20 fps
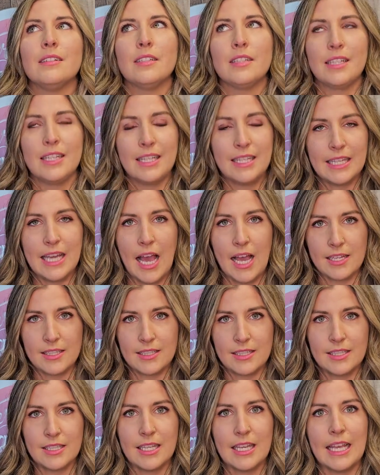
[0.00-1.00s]

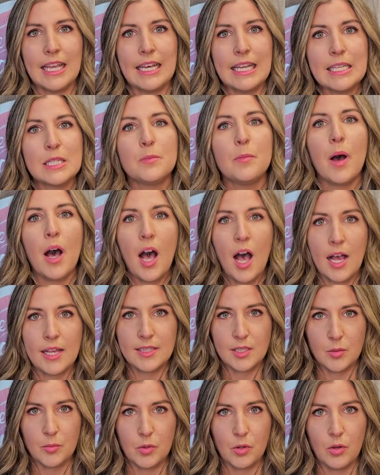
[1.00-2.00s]
Yes, it is
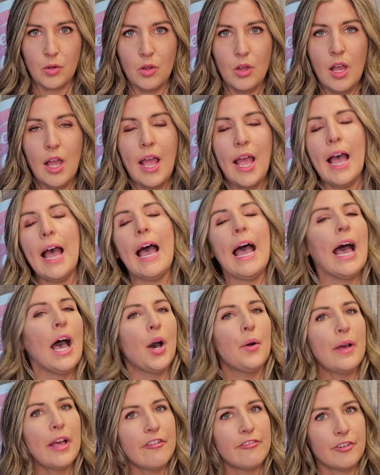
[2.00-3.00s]
possible.
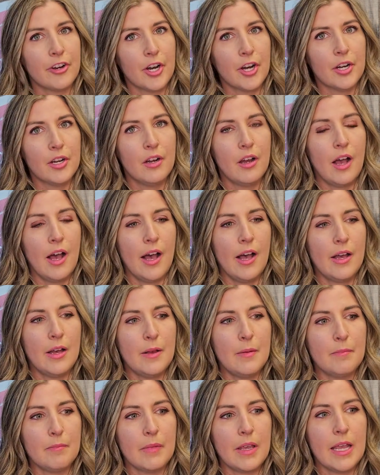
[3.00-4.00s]
However,
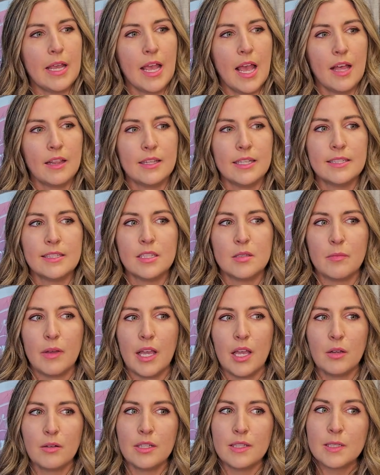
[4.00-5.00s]
at least in my
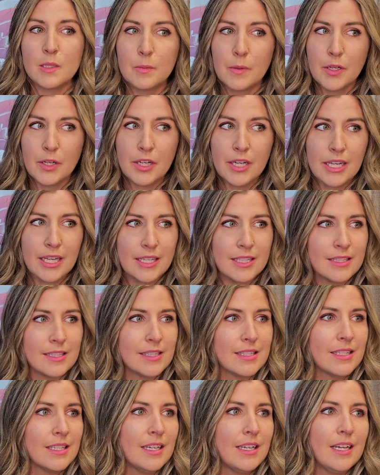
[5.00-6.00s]
own
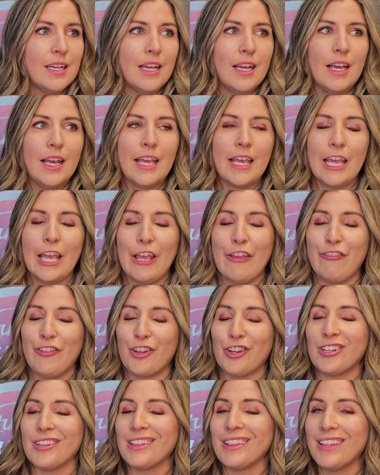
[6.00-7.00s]
experience, if
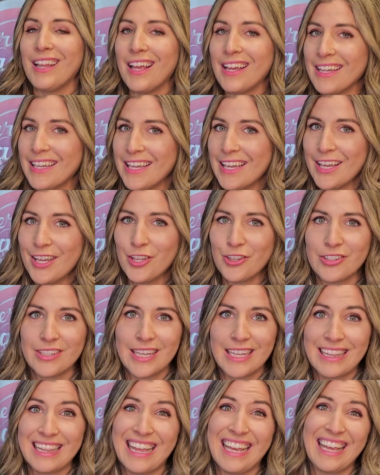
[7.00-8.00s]
you're lucky, you'll
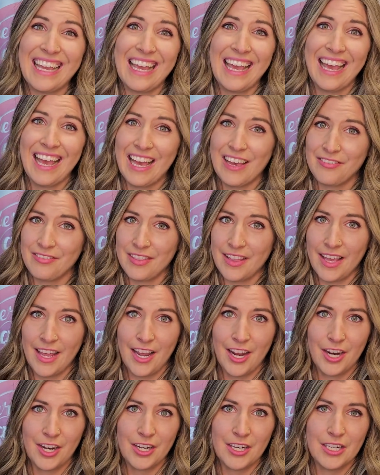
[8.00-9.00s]
get like half the
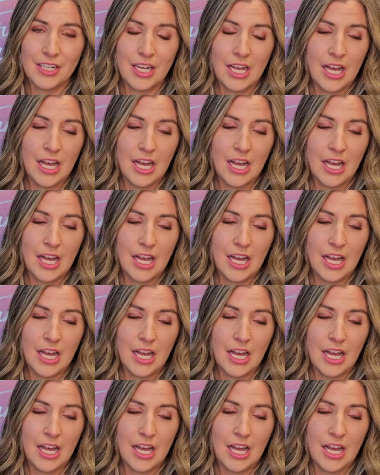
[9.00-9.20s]
hair.